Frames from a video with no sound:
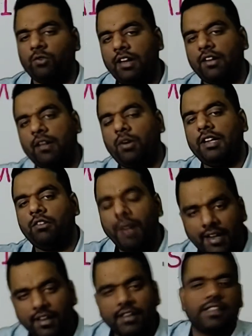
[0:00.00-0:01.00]
So whenever carbohydrate will
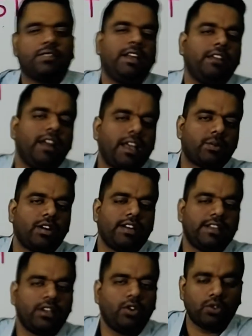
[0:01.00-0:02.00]
break, this will give last product,
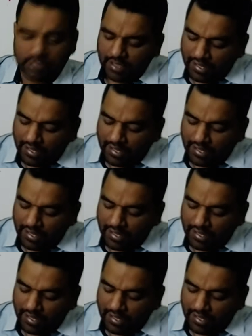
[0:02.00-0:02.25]
that is the glucose,